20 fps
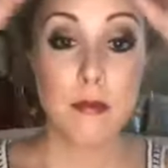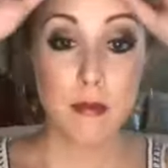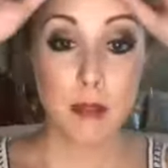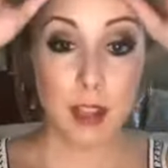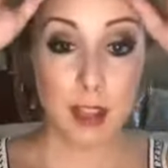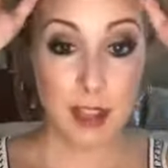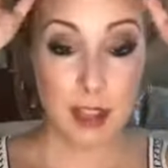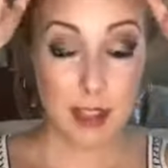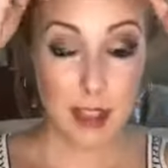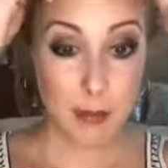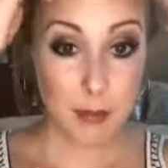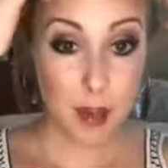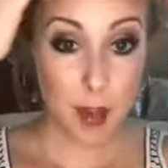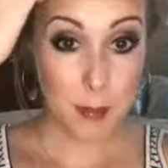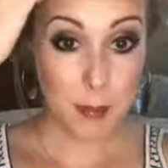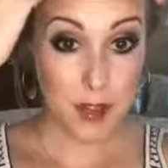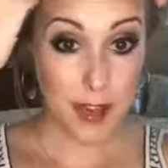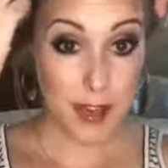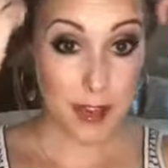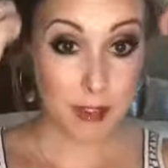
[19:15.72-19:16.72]
And
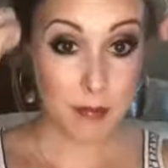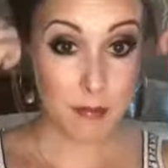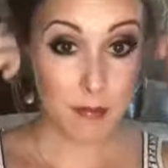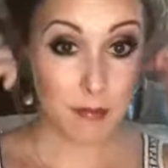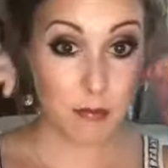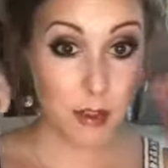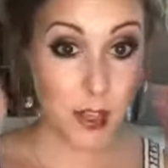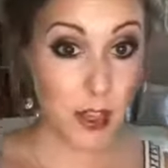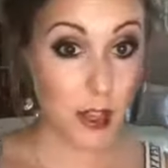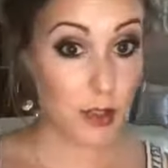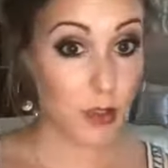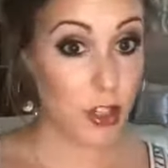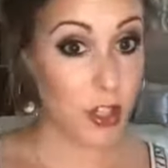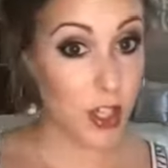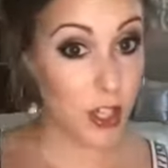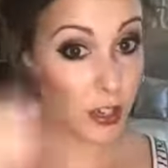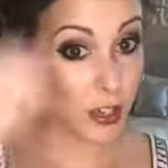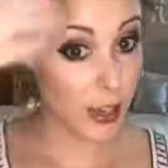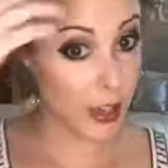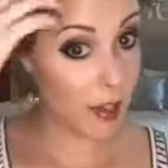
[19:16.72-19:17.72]
sometimes I,
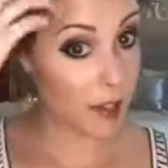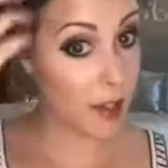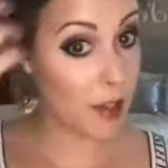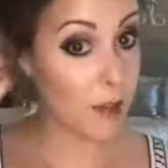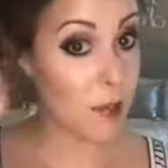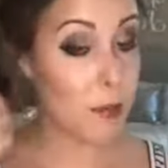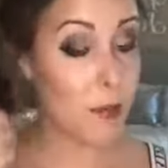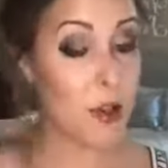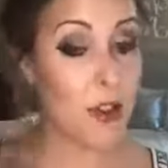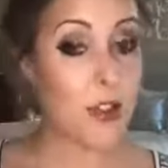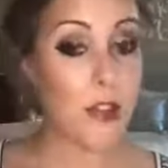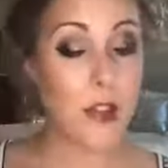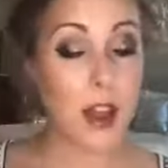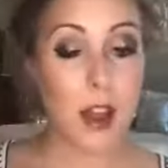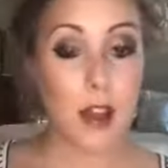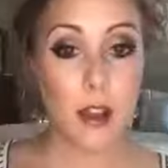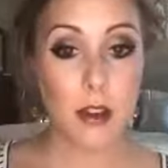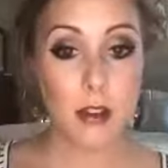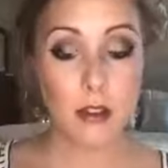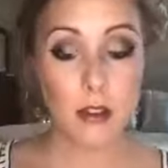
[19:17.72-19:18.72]
sheer it out even more than
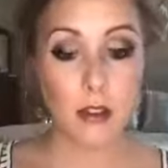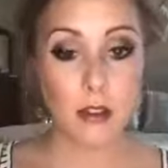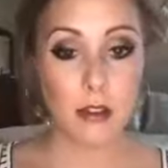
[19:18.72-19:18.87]
that.